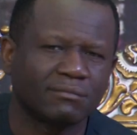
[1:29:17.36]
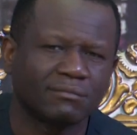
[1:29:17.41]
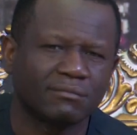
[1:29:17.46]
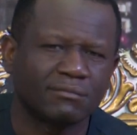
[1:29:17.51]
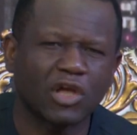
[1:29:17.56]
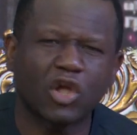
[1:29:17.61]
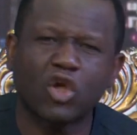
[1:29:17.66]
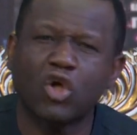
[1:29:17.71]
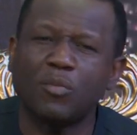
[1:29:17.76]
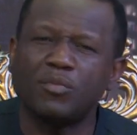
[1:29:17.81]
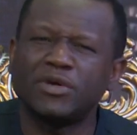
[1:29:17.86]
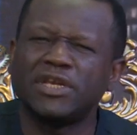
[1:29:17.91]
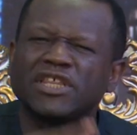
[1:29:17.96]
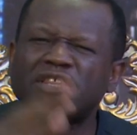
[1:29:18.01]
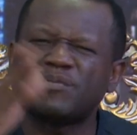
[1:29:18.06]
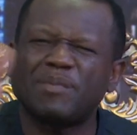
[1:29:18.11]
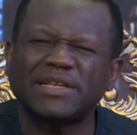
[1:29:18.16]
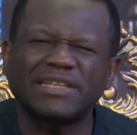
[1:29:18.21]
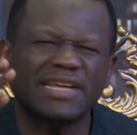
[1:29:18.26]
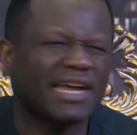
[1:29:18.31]
The
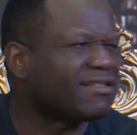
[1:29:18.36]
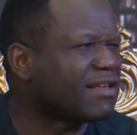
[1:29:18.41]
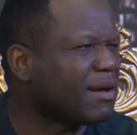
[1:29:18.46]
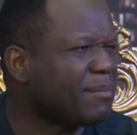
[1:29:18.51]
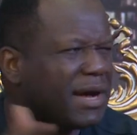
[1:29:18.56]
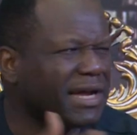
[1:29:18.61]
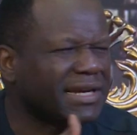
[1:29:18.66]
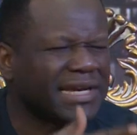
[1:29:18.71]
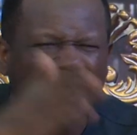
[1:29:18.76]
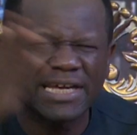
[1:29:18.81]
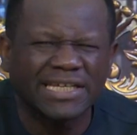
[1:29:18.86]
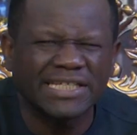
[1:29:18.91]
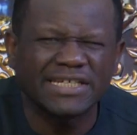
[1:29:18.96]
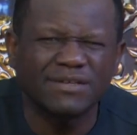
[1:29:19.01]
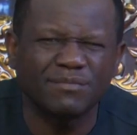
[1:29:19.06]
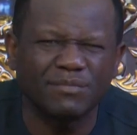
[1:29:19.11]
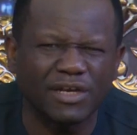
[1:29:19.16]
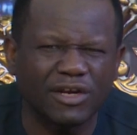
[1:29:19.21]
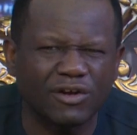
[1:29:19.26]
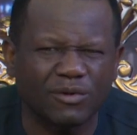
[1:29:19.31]
Communist Party has about 90
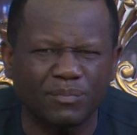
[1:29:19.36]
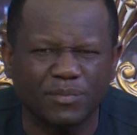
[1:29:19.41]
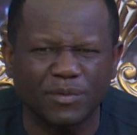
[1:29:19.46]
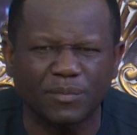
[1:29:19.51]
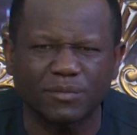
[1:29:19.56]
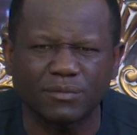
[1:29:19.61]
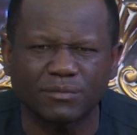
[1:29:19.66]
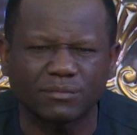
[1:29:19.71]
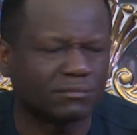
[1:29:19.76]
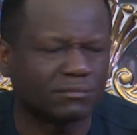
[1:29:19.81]
million people.